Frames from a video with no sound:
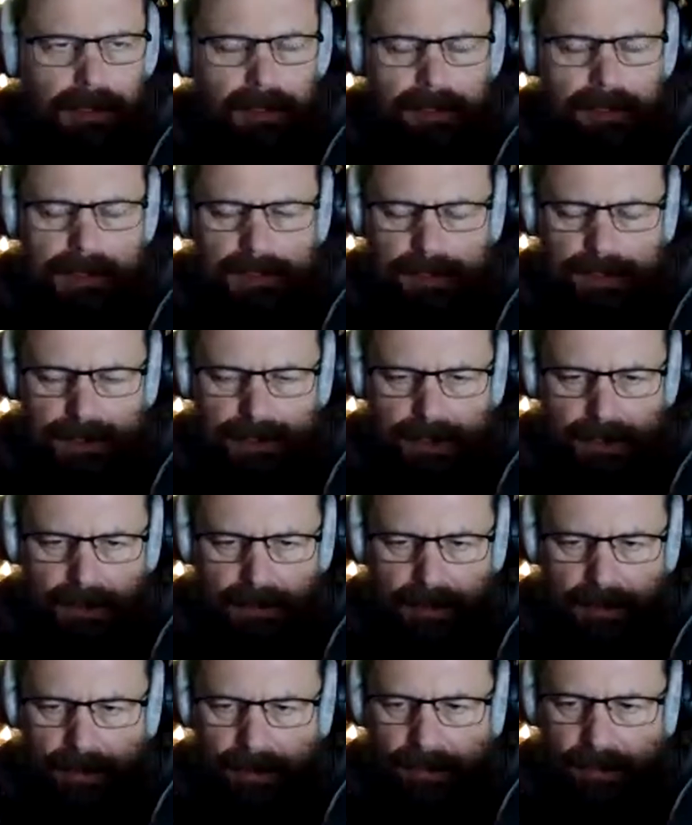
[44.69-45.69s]
Let's just give
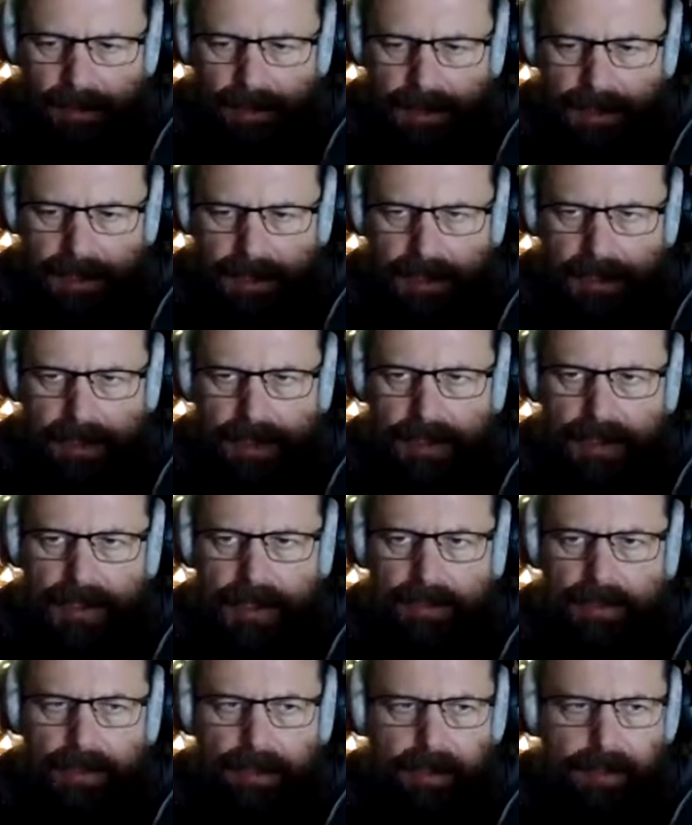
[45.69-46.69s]
it a few seconds
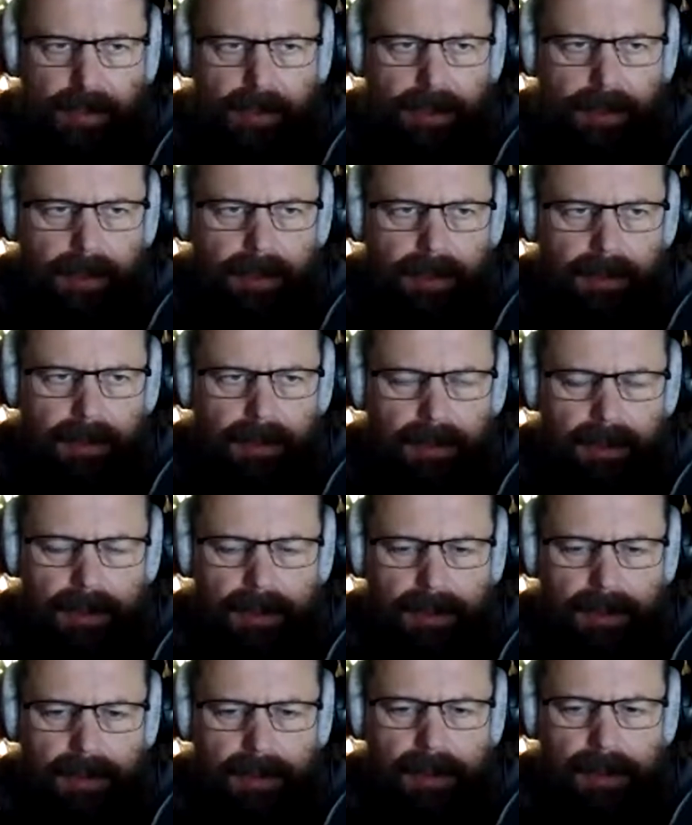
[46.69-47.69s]
while people
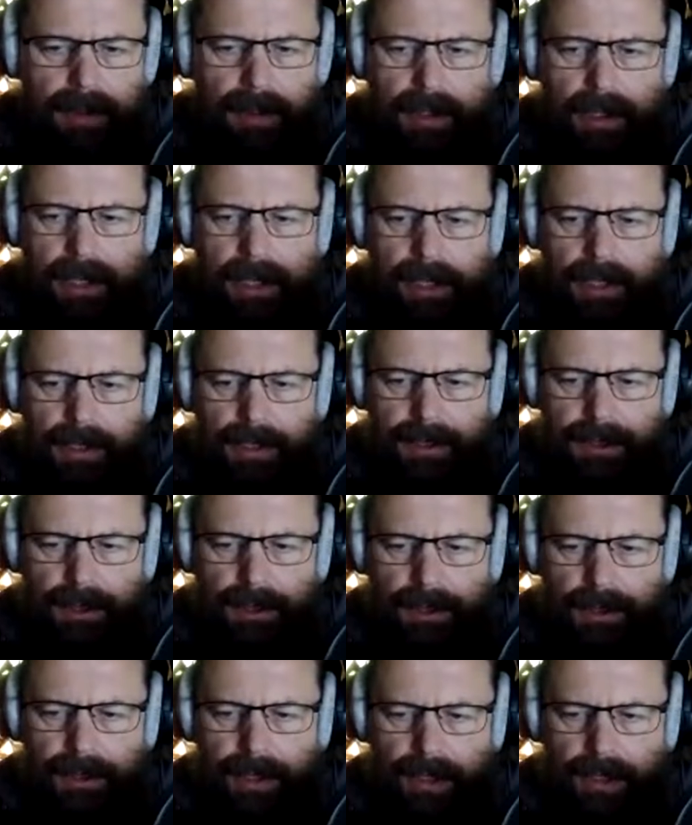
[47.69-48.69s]
are
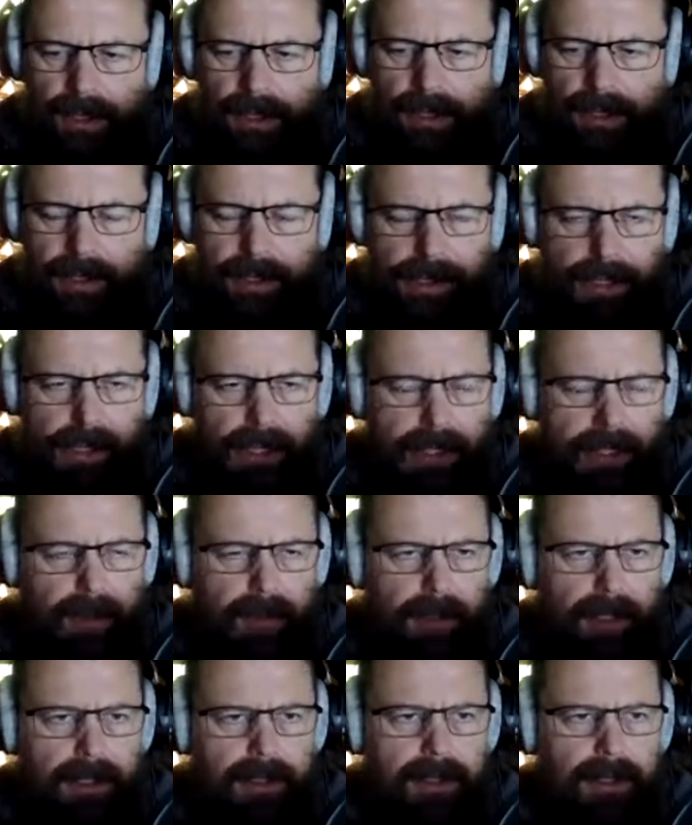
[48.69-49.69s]
joining. It's a little
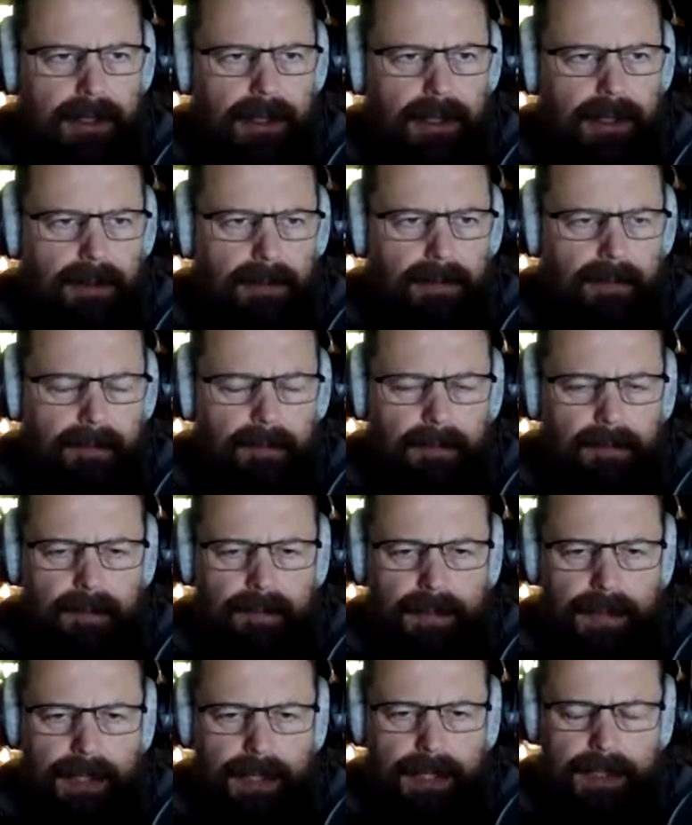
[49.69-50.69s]
bit,
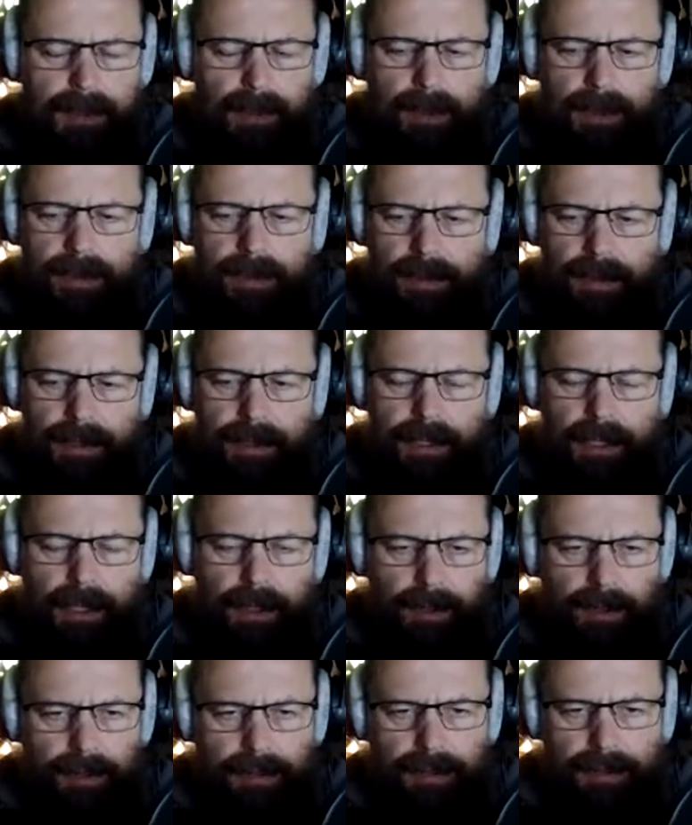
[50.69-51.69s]
it's an awkward
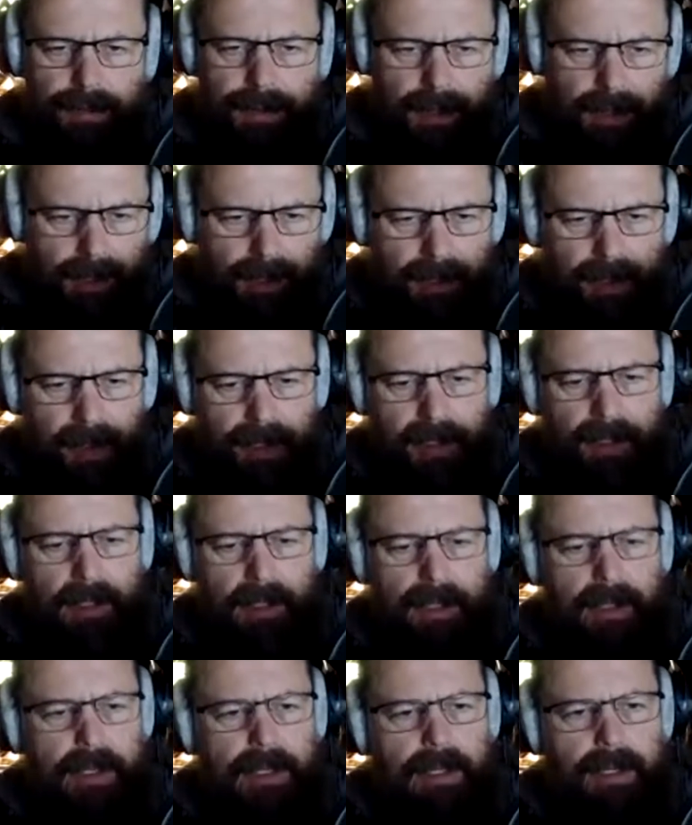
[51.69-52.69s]
time of the day.
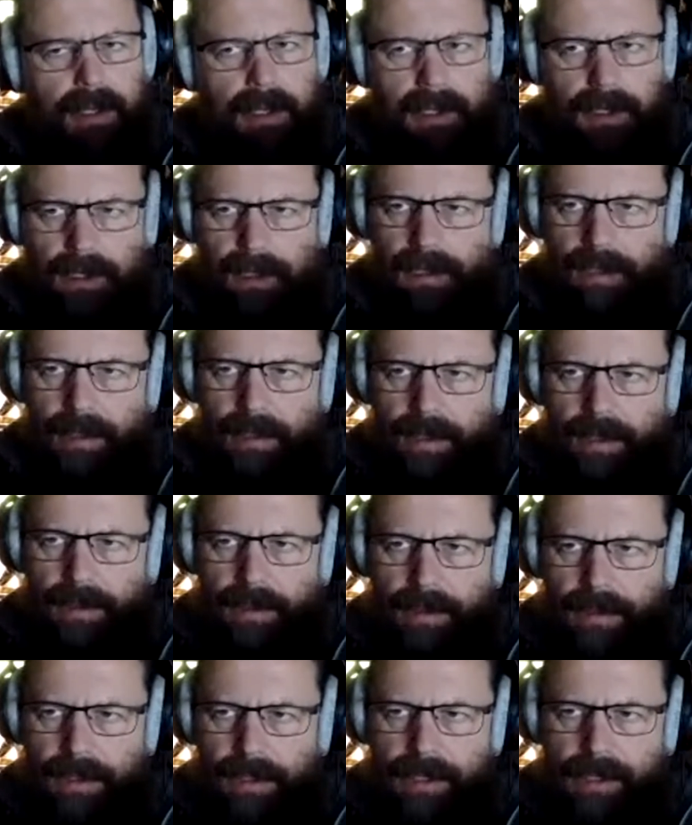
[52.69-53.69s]
It
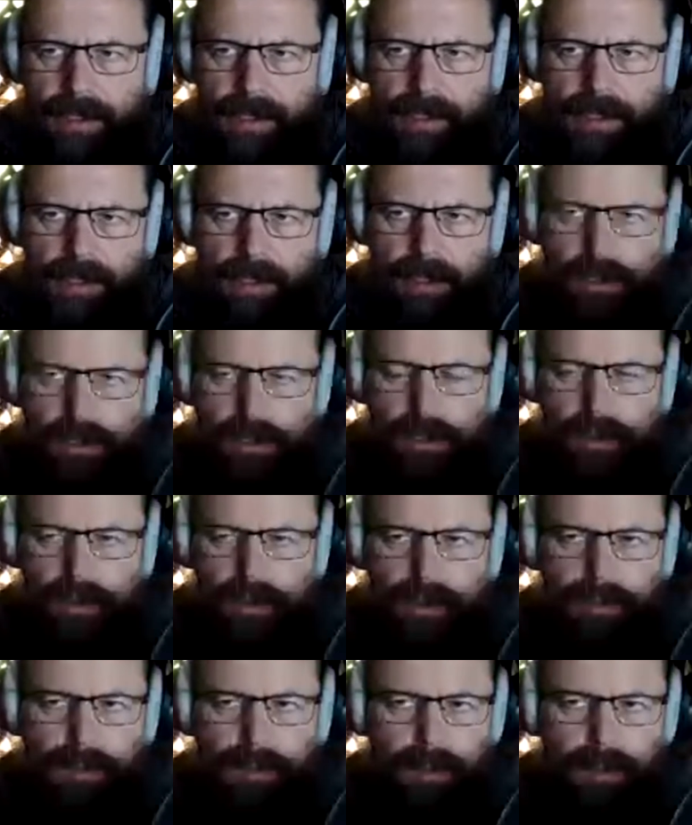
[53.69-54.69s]
is
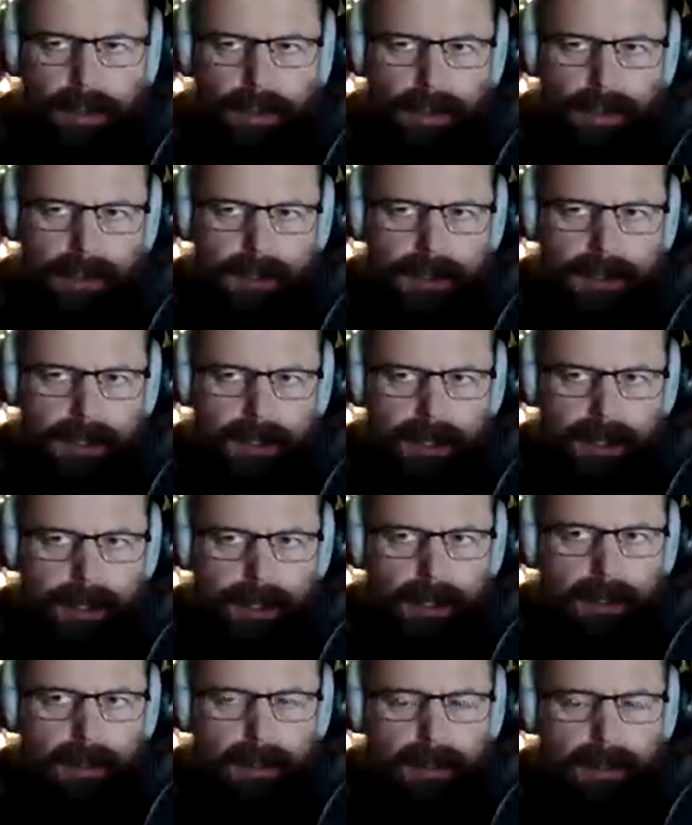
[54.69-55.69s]

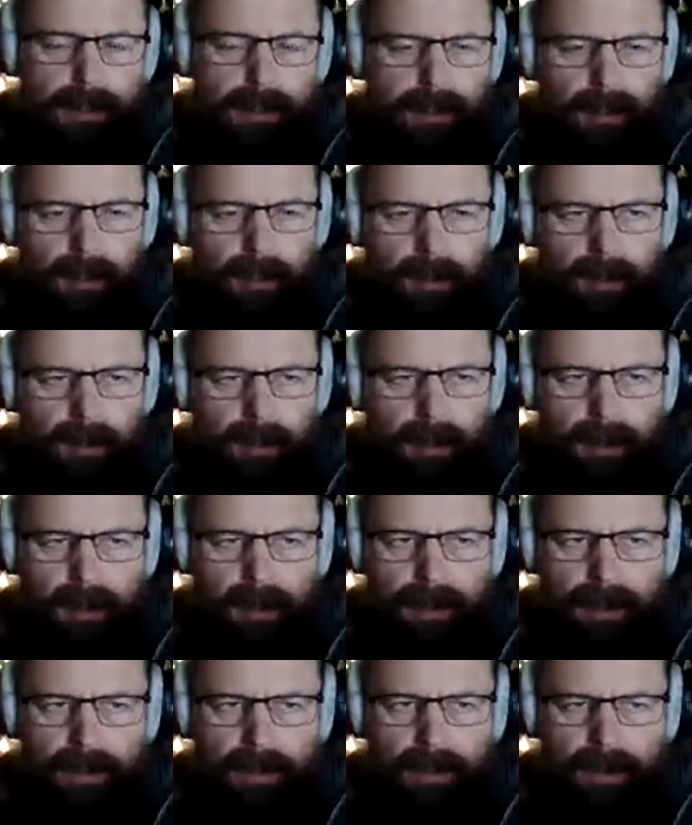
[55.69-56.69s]
8:30 in the morning
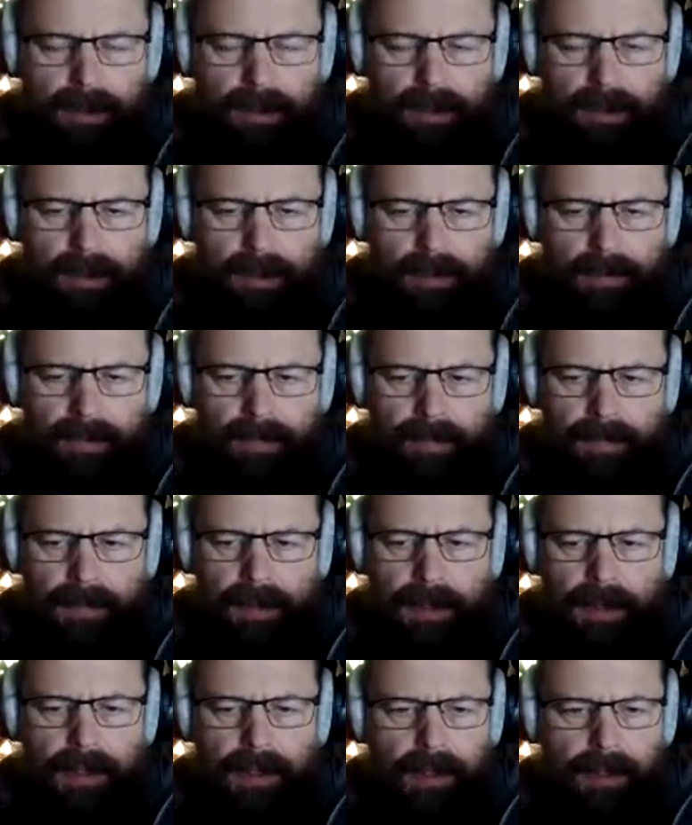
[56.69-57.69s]
here in
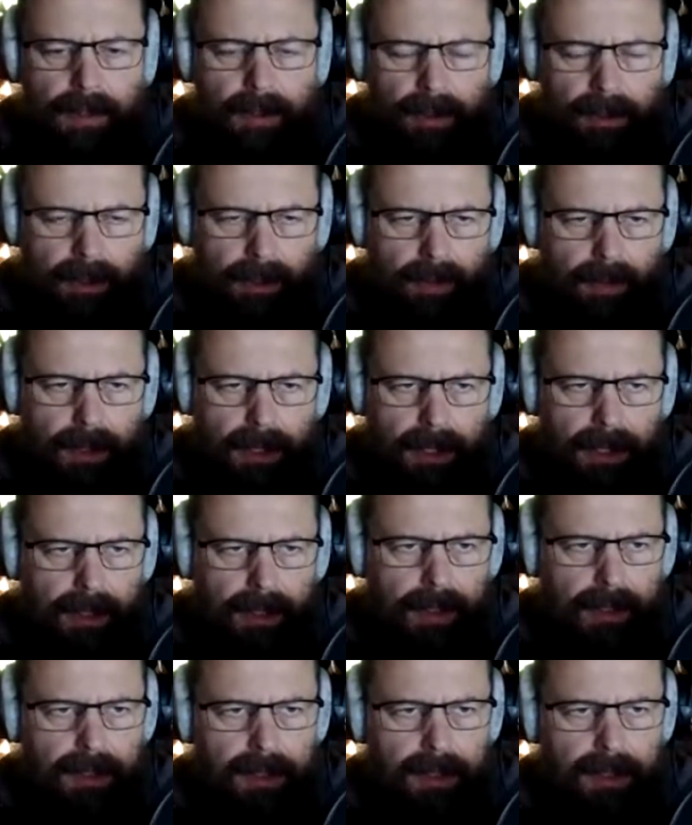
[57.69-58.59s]
Norway.